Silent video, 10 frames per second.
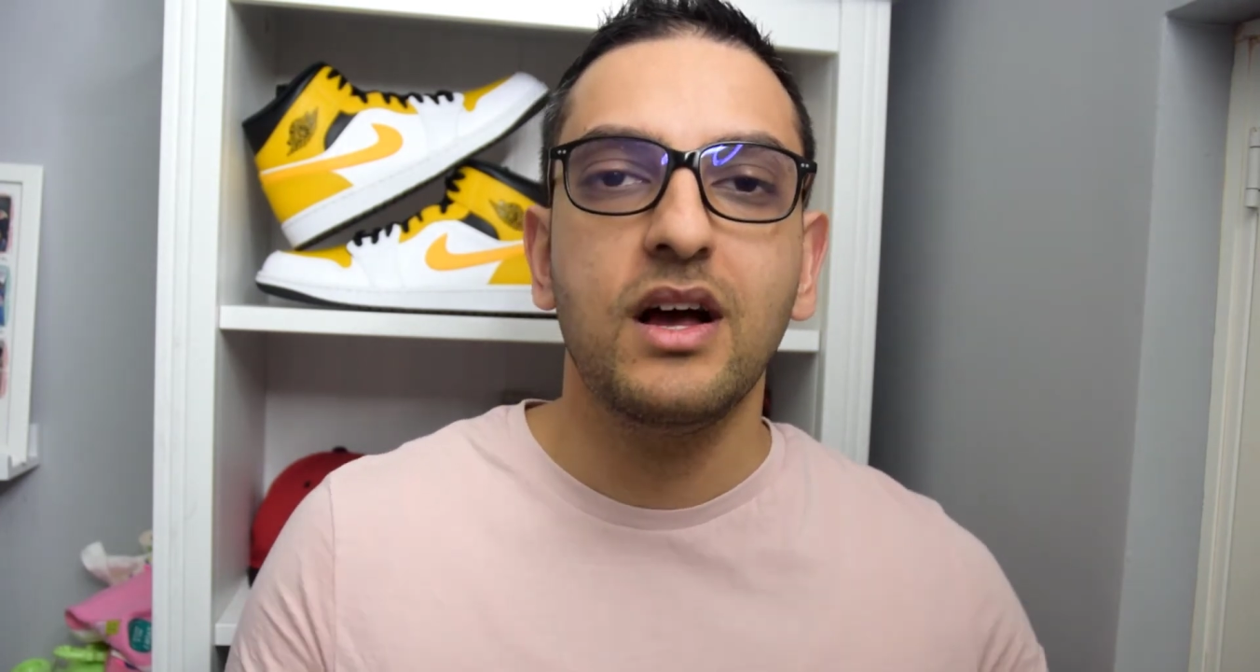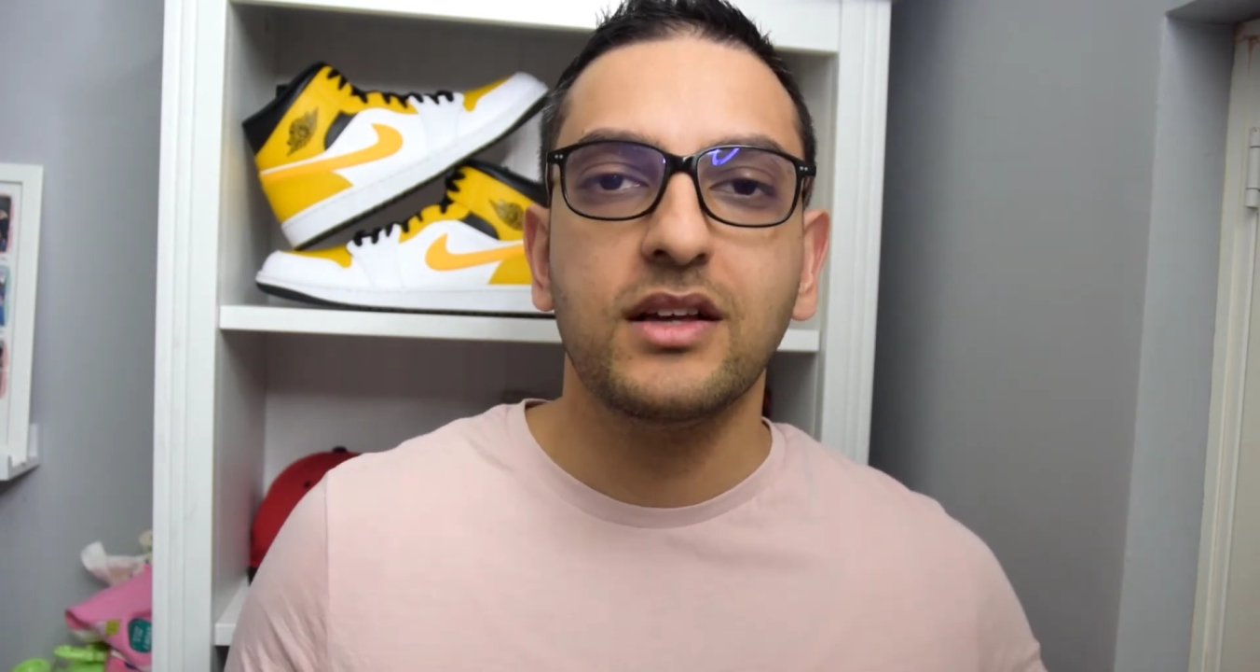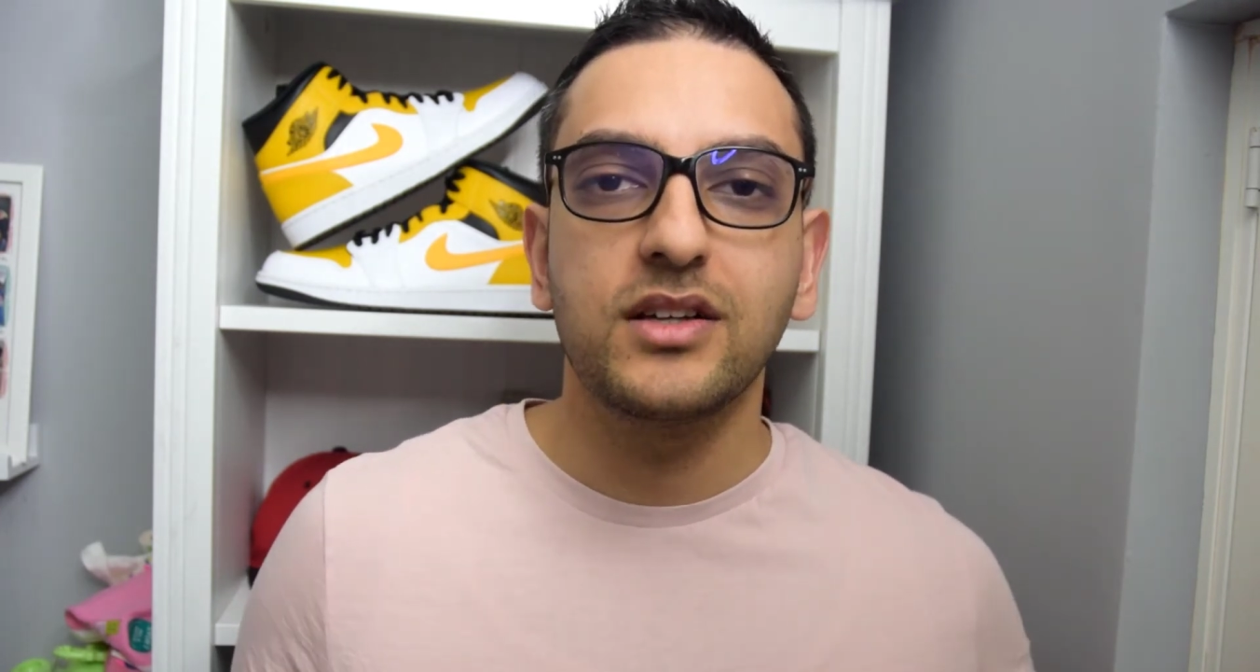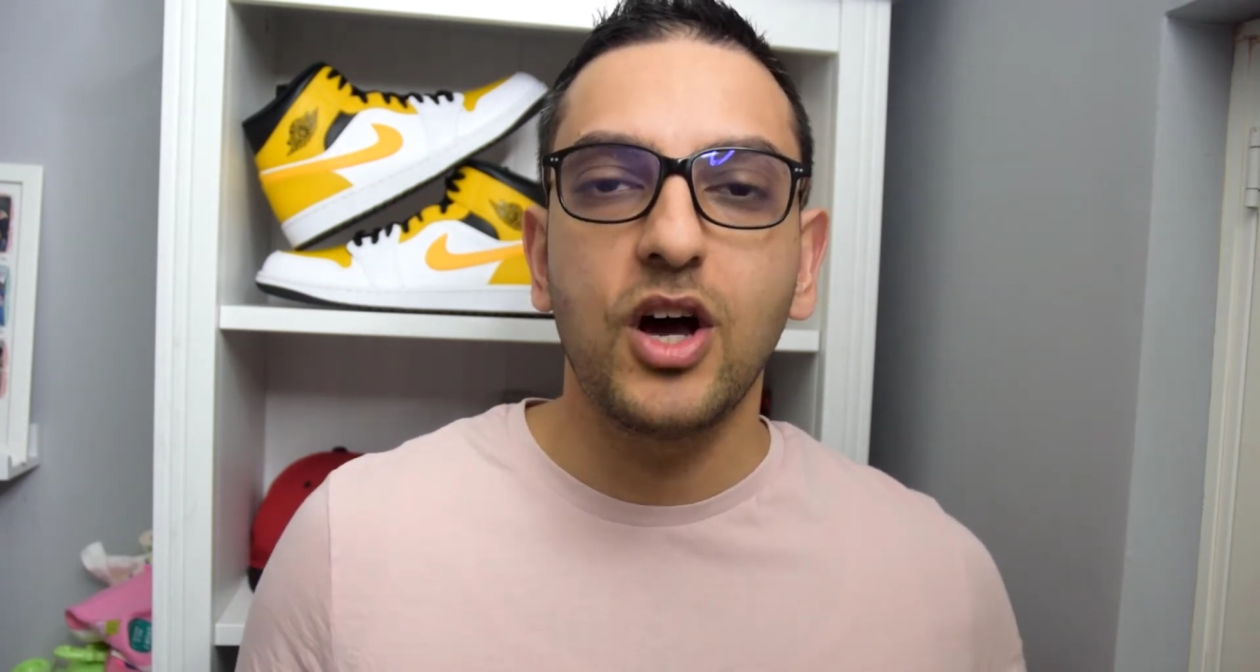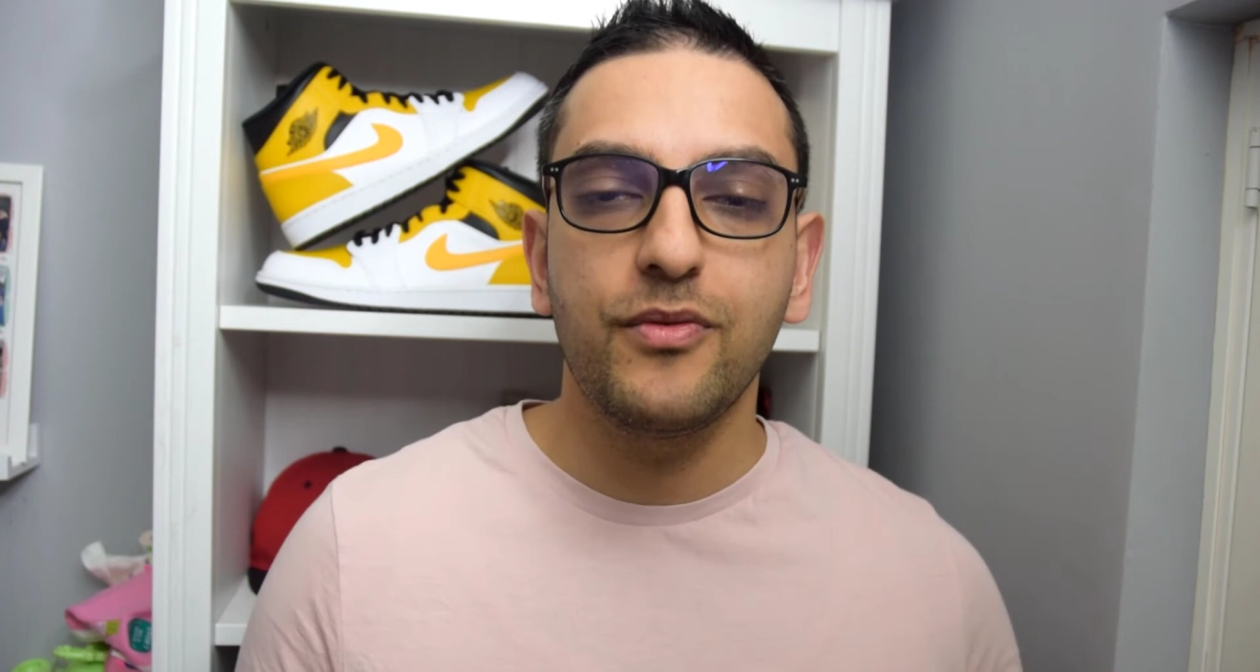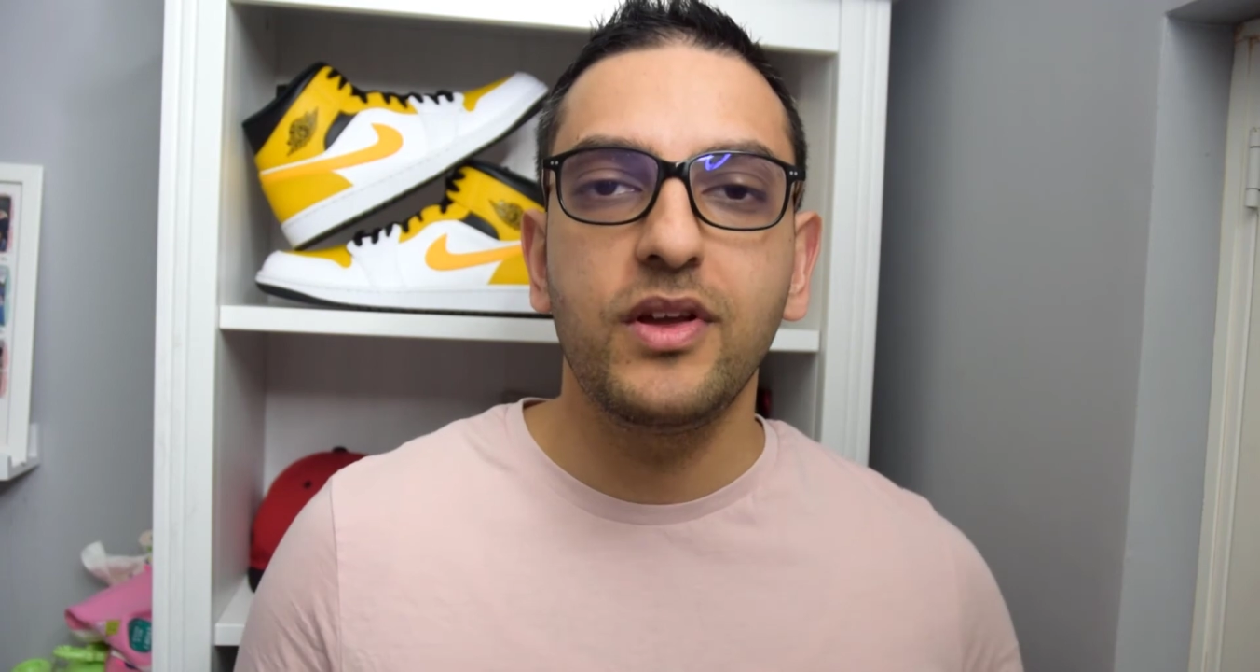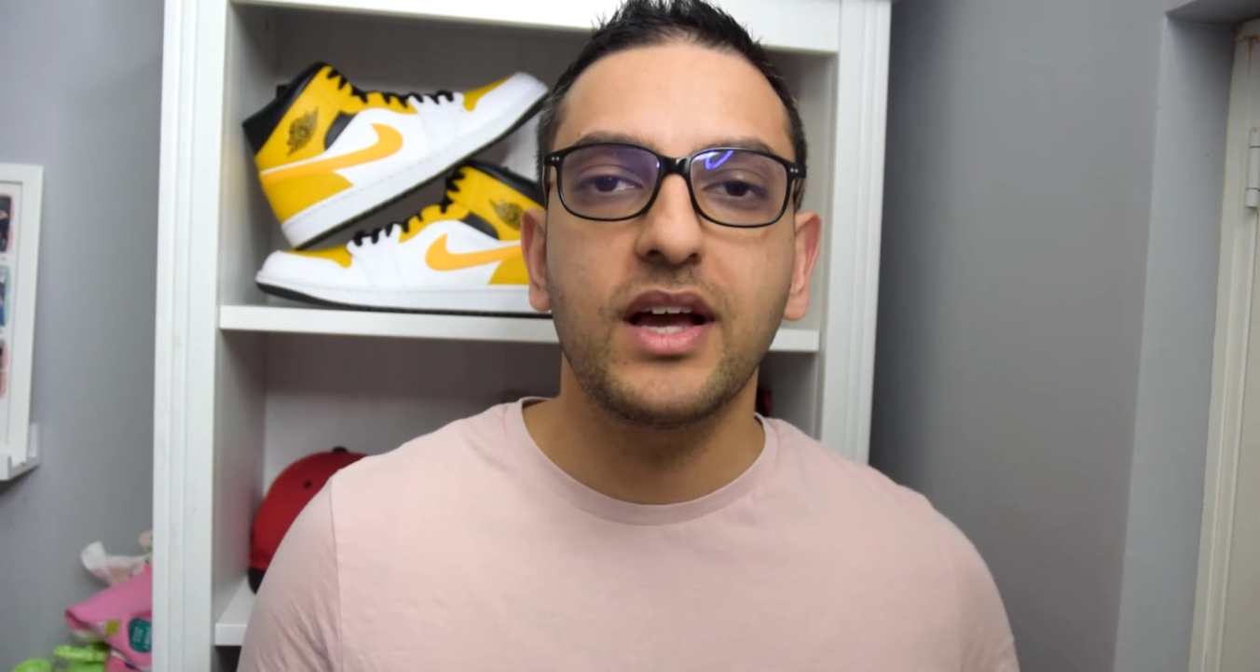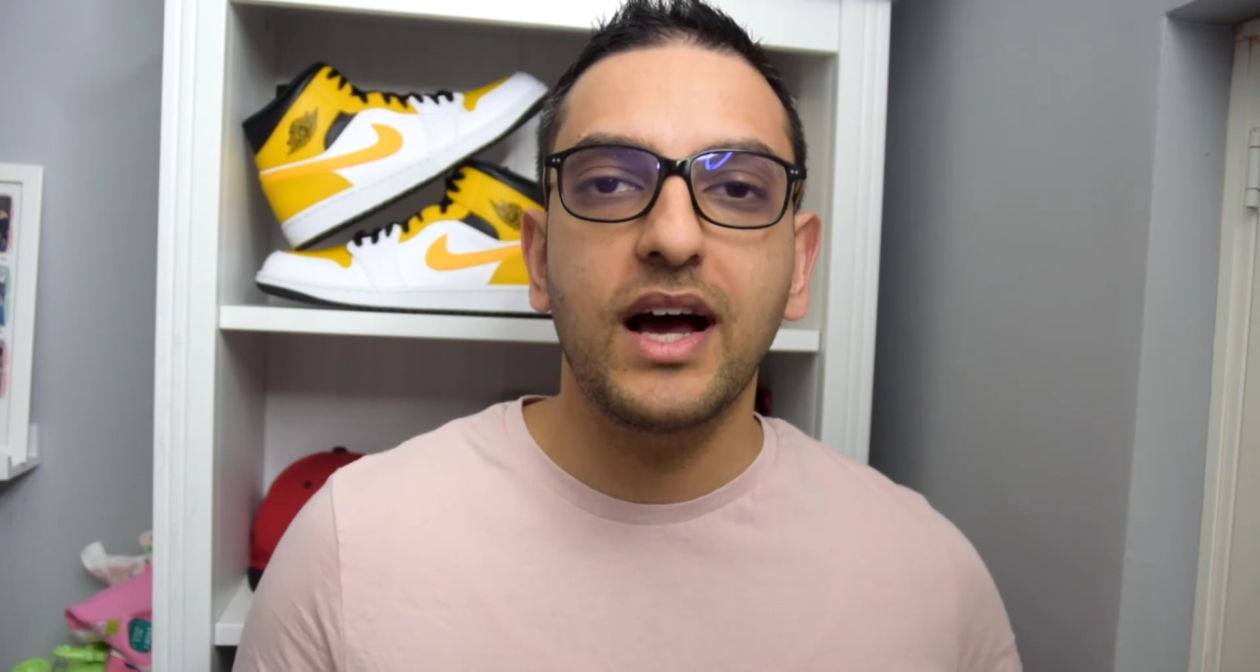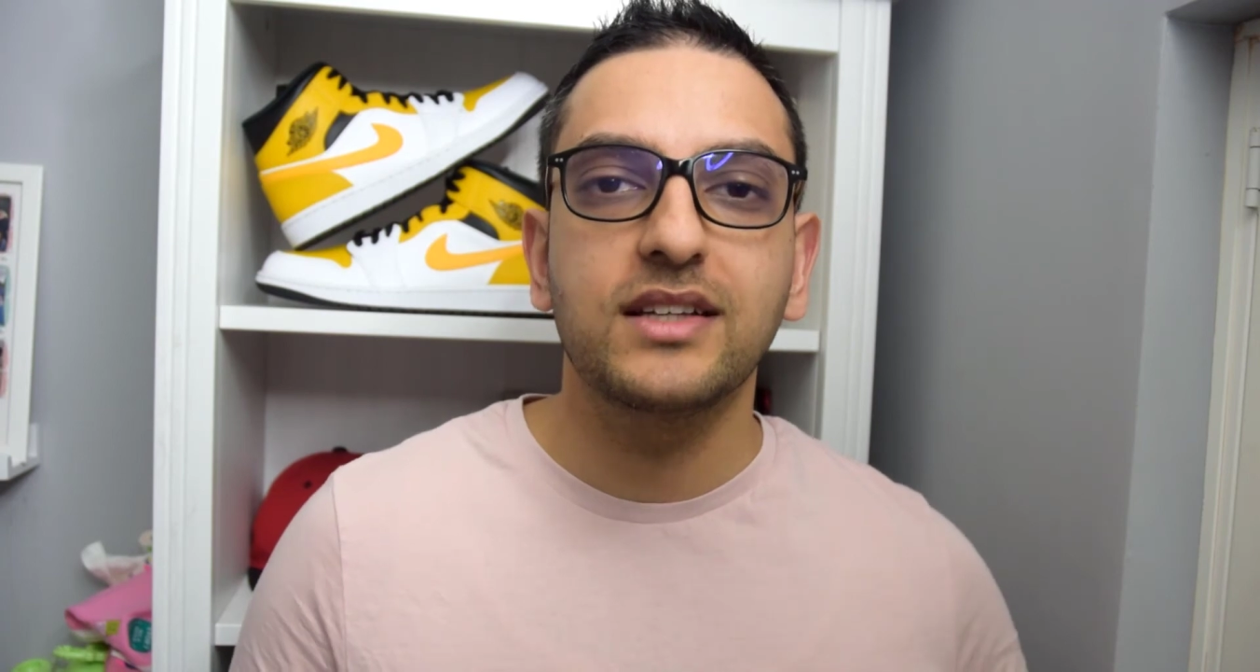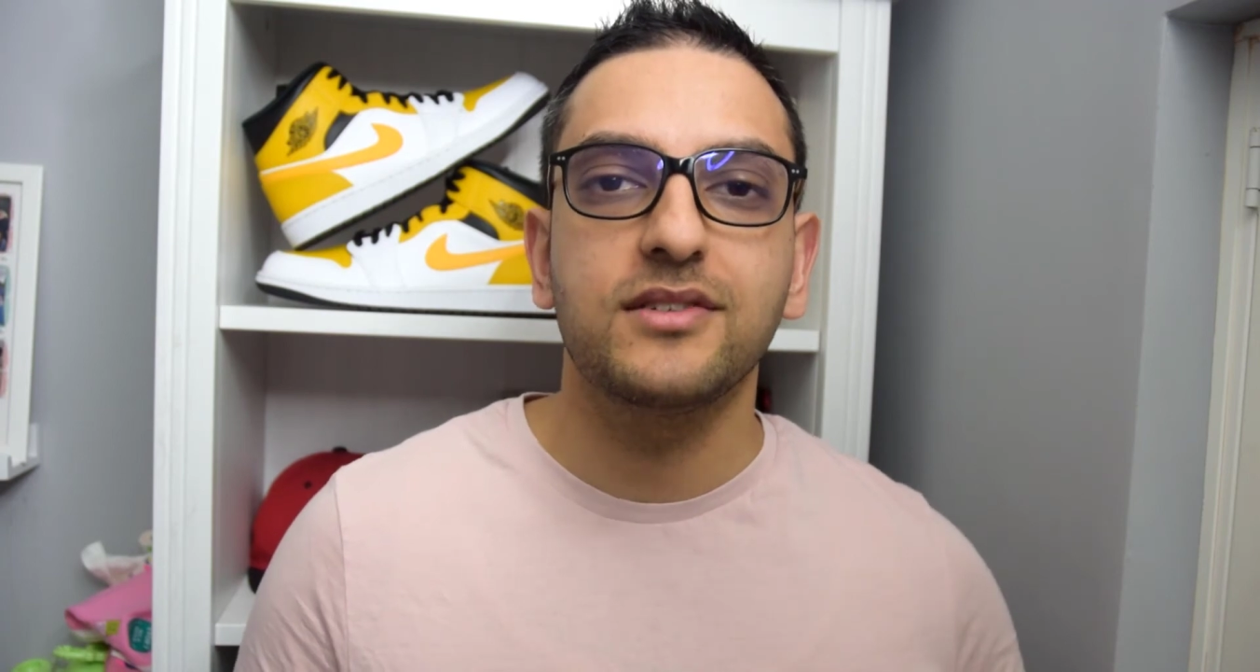So hopefully you
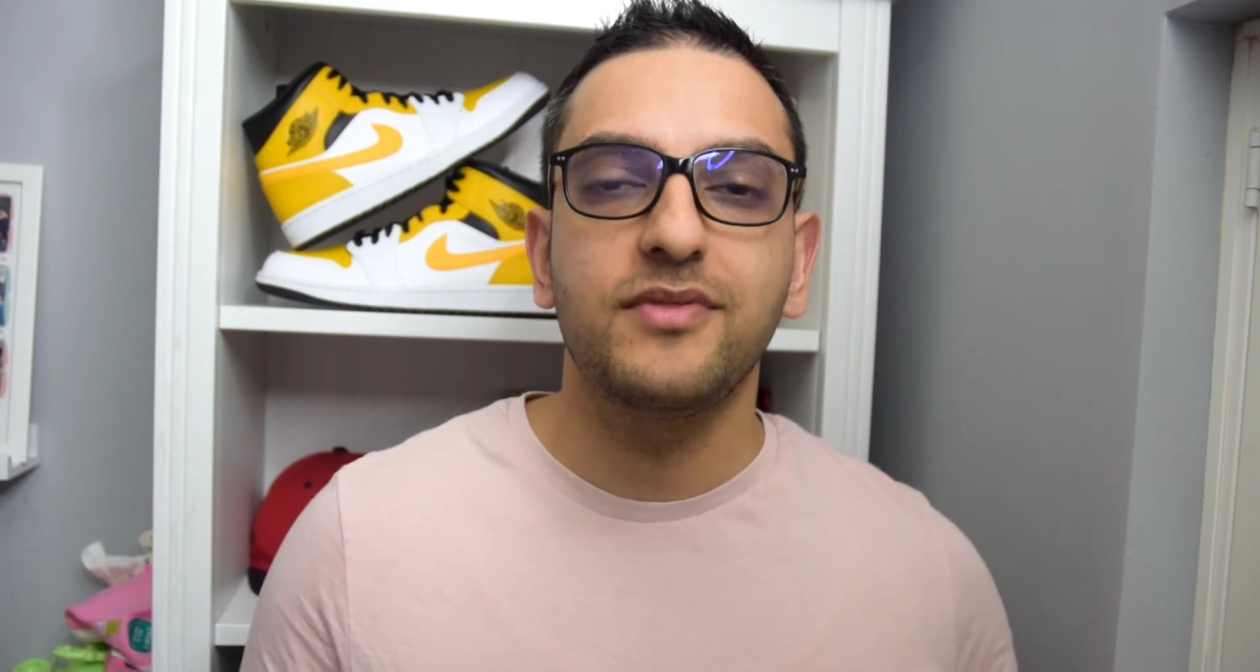guys